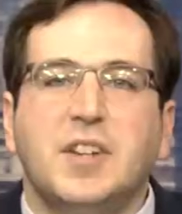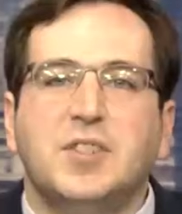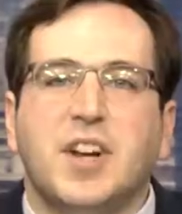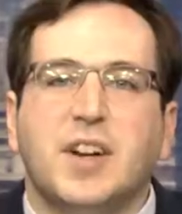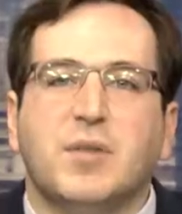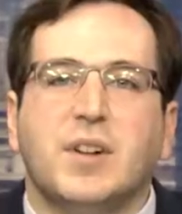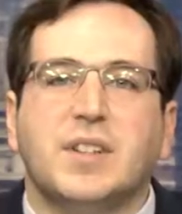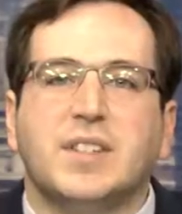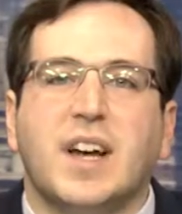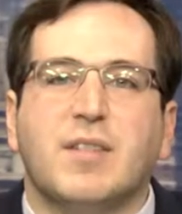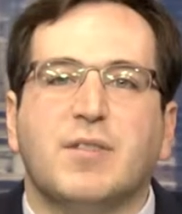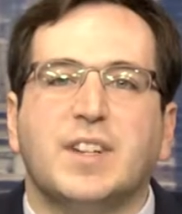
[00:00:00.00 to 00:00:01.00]
general,
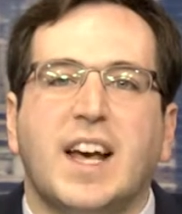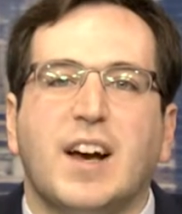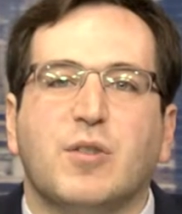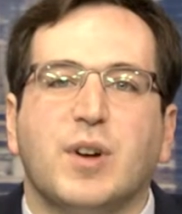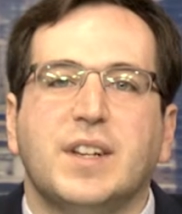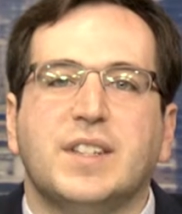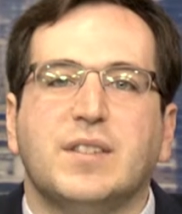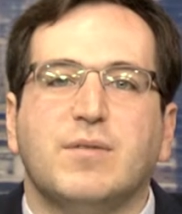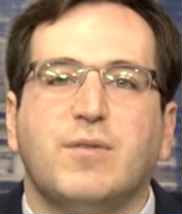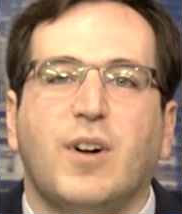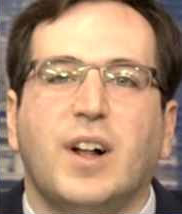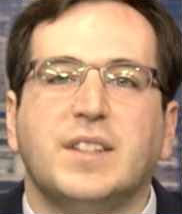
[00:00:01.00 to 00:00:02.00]
sovereign downgrades and
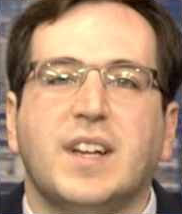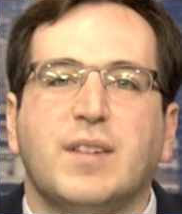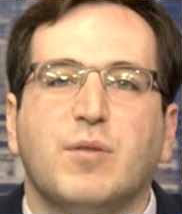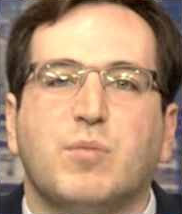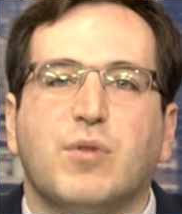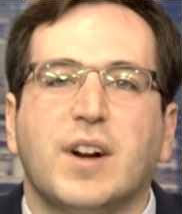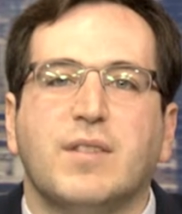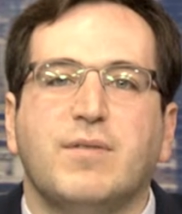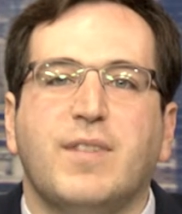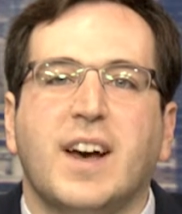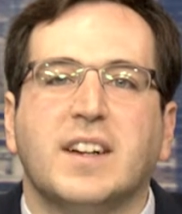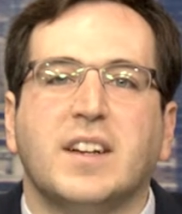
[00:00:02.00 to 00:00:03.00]
defaults have a broad
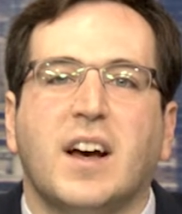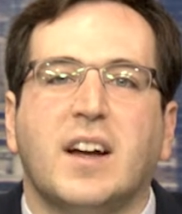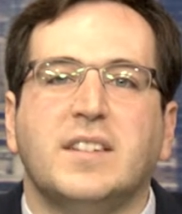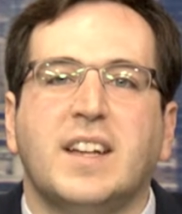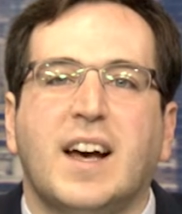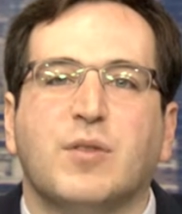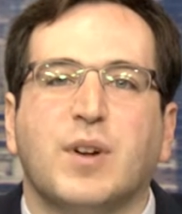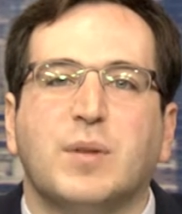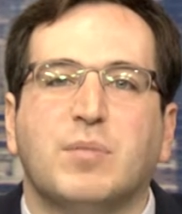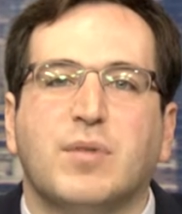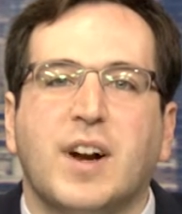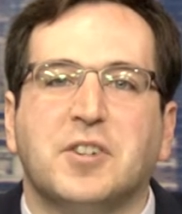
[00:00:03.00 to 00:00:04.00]
effect on downgrade
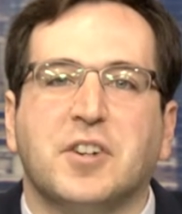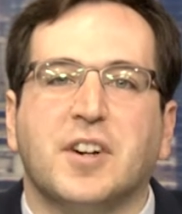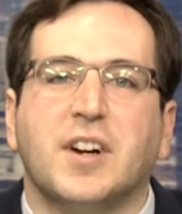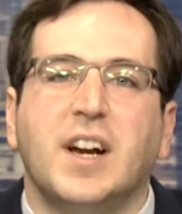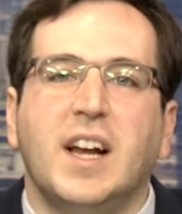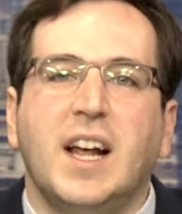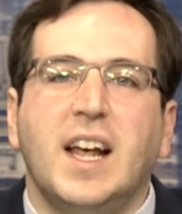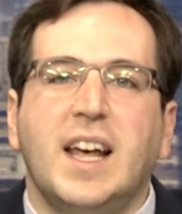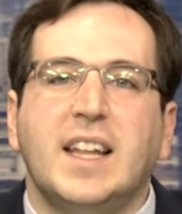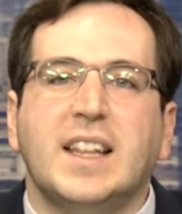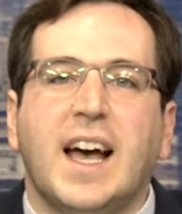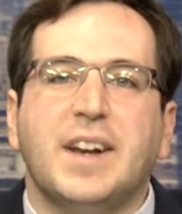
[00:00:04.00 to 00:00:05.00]
pressure.
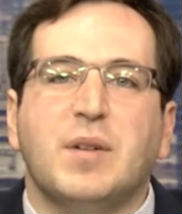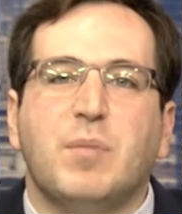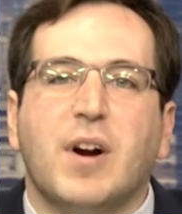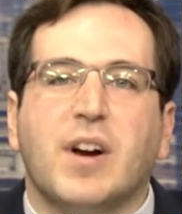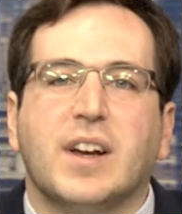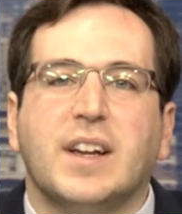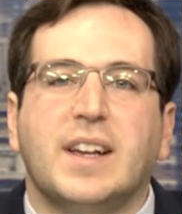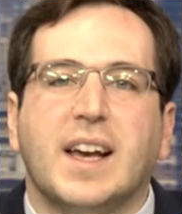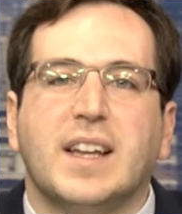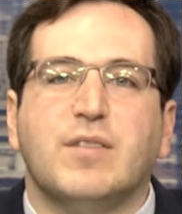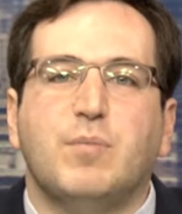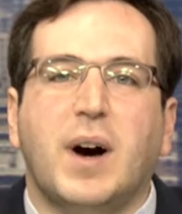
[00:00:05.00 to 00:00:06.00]
In Latin America,
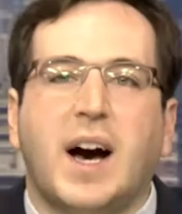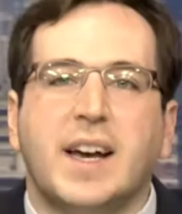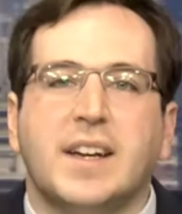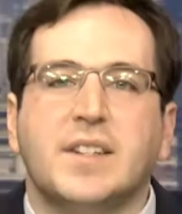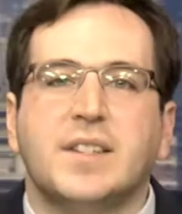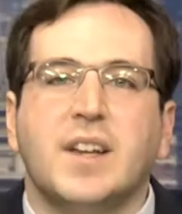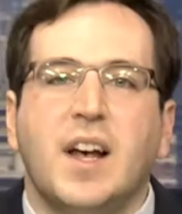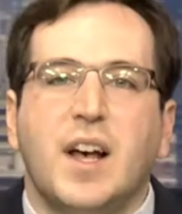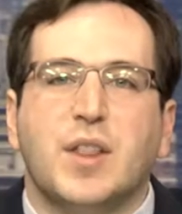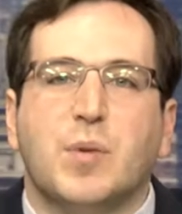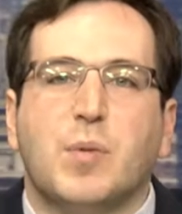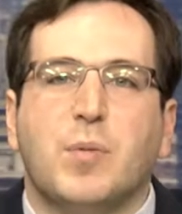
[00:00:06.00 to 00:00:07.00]
negative bias,
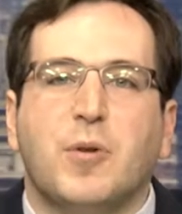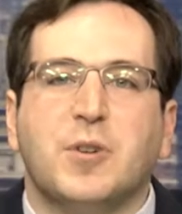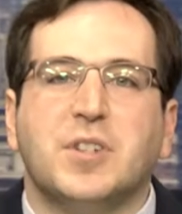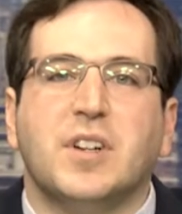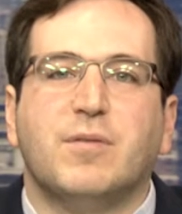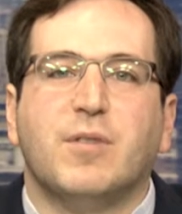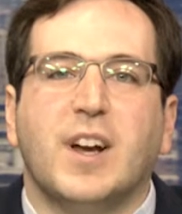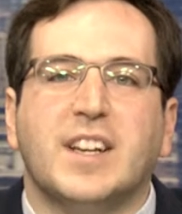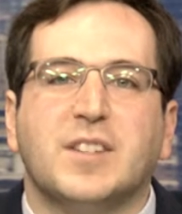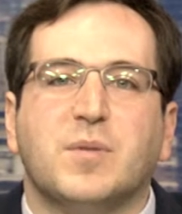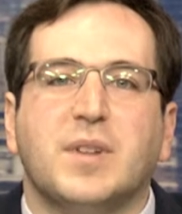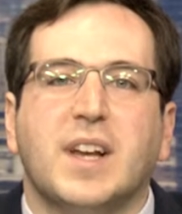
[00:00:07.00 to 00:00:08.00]
the proportion of
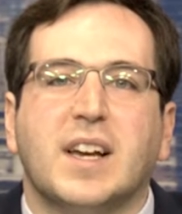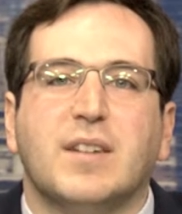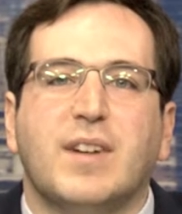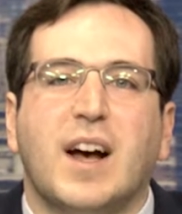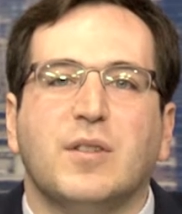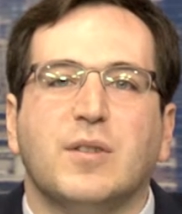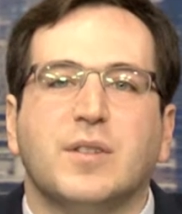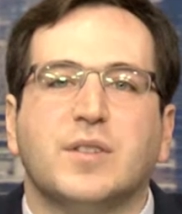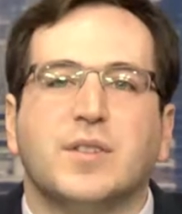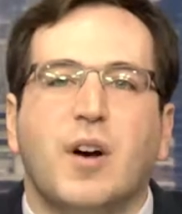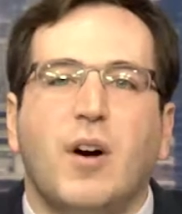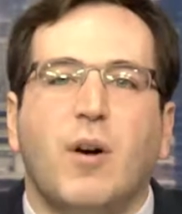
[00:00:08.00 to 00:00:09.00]
ratings with negative
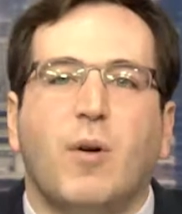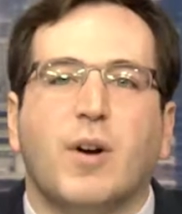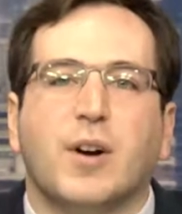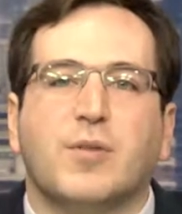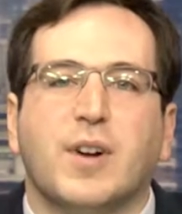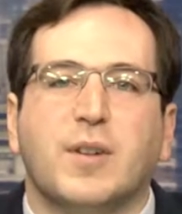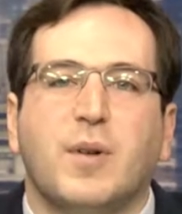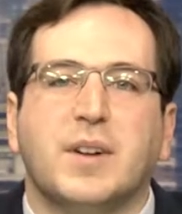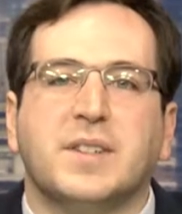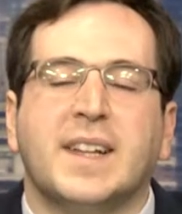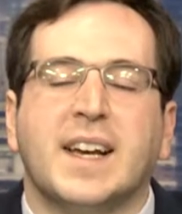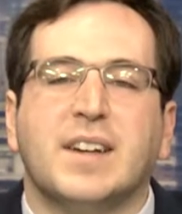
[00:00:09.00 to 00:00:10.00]
outlooks or on credit
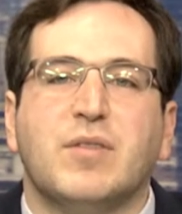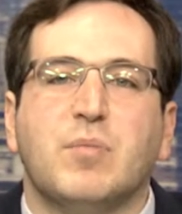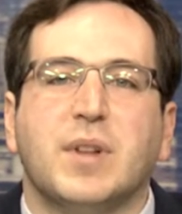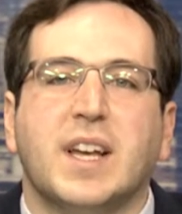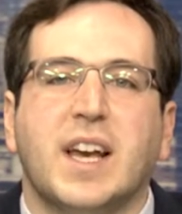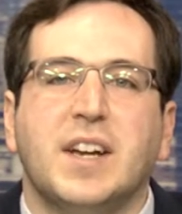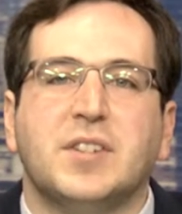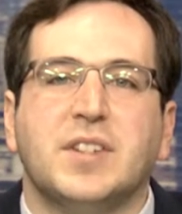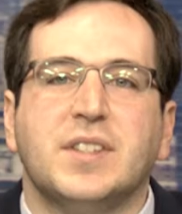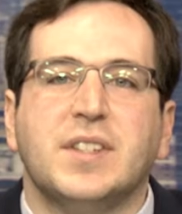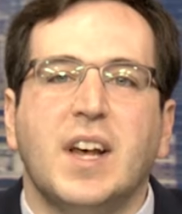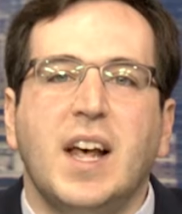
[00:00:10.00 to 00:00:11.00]
watch with negative
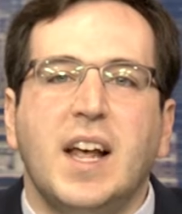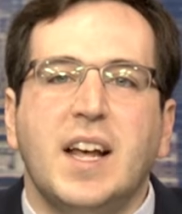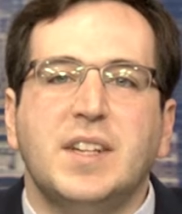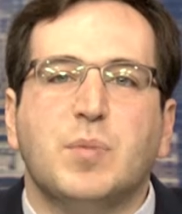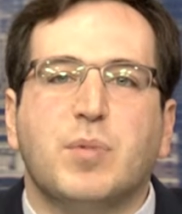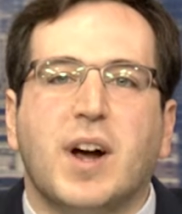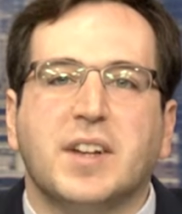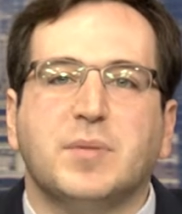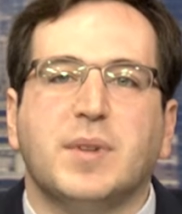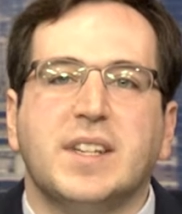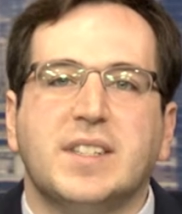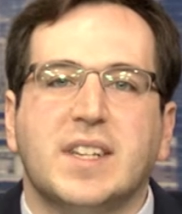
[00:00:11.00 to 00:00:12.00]
implications, is
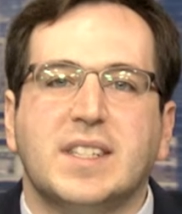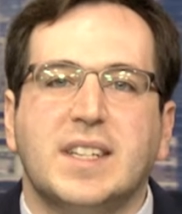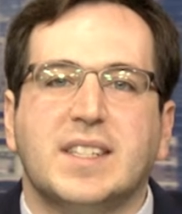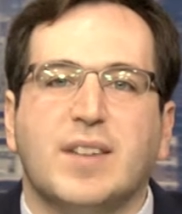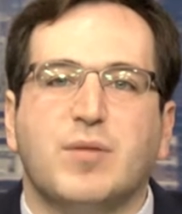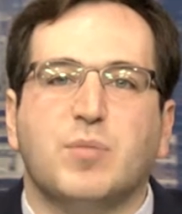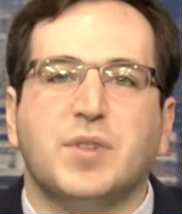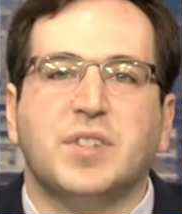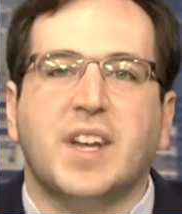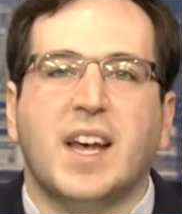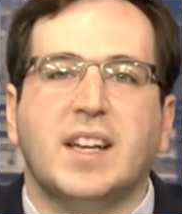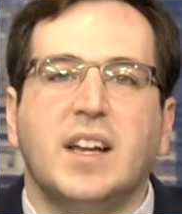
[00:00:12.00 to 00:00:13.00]
approximately
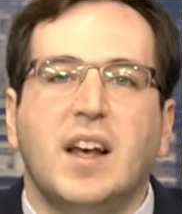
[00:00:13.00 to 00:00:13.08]
67%,